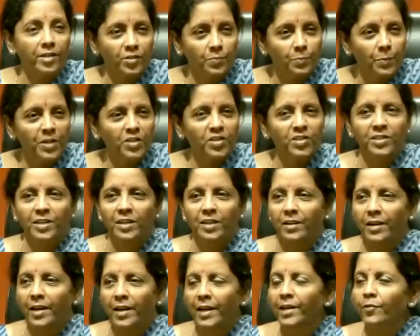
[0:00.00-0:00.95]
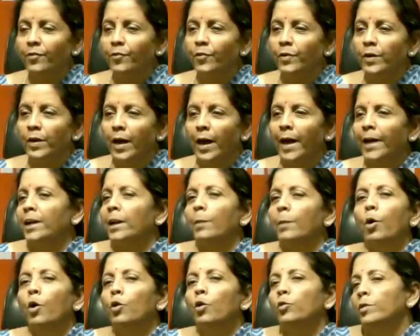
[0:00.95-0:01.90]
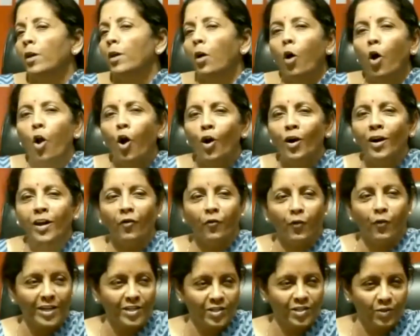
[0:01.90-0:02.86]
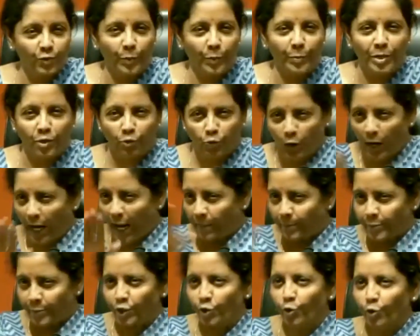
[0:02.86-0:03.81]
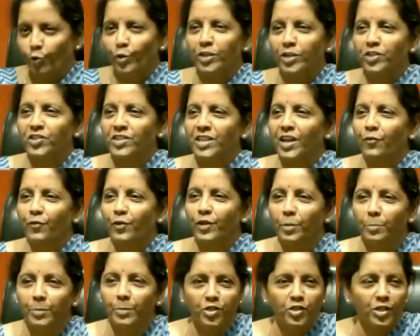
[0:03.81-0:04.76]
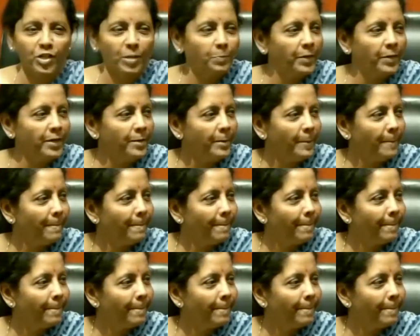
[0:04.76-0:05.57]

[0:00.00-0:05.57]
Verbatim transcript: and his personal life and about all of us women who are absolutely safe in the BJP.